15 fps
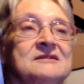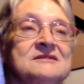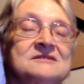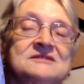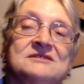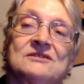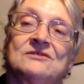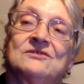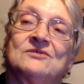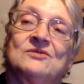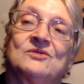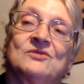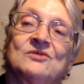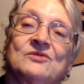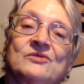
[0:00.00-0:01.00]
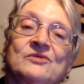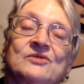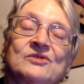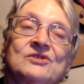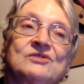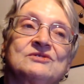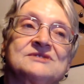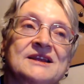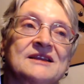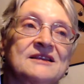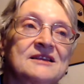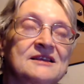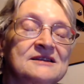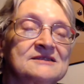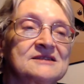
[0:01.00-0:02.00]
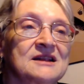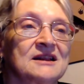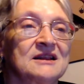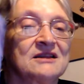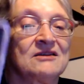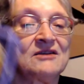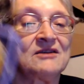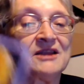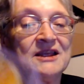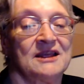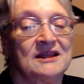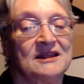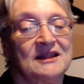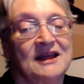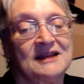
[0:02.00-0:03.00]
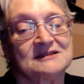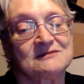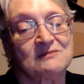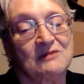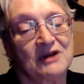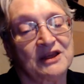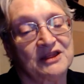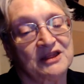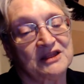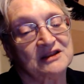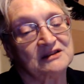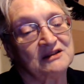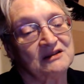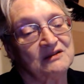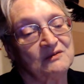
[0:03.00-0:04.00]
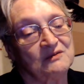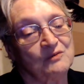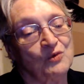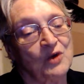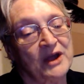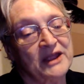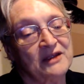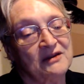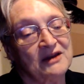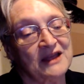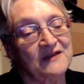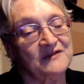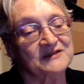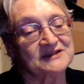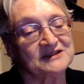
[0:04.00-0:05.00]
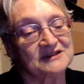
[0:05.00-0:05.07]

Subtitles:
So you're seeing things clearly. And that's why your life is